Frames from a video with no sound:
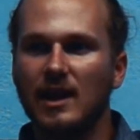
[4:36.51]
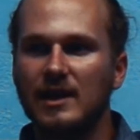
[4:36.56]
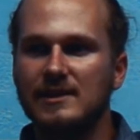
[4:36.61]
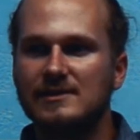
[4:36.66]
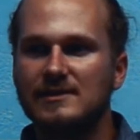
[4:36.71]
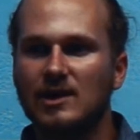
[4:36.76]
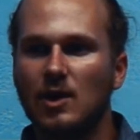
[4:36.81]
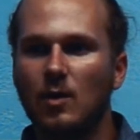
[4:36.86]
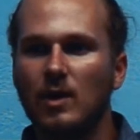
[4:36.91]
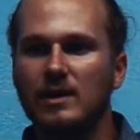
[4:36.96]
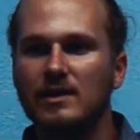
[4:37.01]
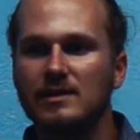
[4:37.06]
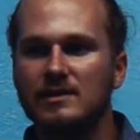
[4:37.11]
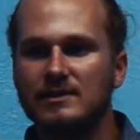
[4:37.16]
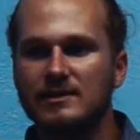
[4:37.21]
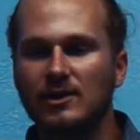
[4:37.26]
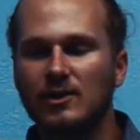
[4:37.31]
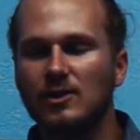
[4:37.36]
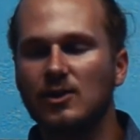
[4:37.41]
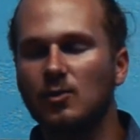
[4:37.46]
it's going
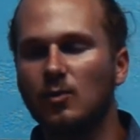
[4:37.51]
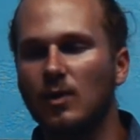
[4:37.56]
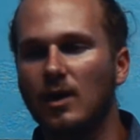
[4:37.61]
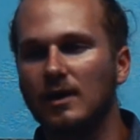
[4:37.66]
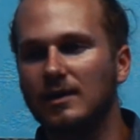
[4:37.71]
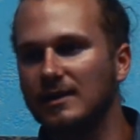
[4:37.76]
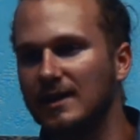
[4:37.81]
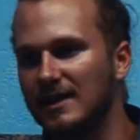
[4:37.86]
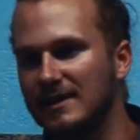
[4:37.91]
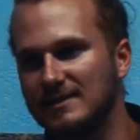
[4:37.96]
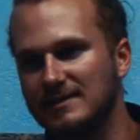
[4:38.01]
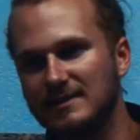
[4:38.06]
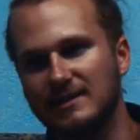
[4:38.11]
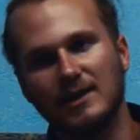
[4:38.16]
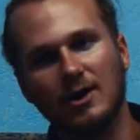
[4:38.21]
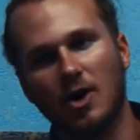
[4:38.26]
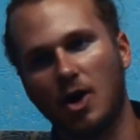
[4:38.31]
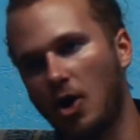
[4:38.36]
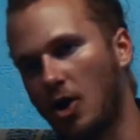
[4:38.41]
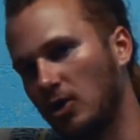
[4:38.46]
zero to one is
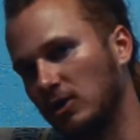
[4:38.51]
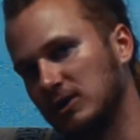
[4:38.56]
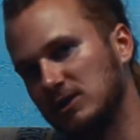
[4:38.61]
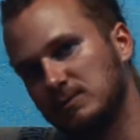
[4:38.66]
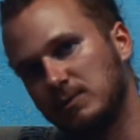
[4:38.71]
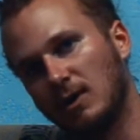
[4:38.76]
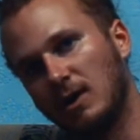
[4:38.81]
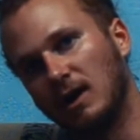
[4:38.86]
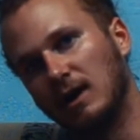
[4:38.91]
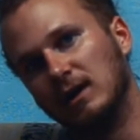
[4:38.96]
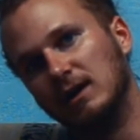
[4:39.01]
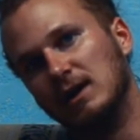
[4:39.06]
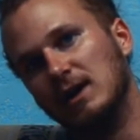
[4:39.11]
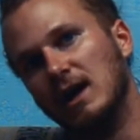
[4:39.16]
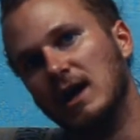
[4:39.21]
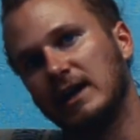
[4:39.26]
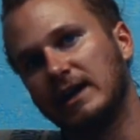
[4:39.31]
the hardest part.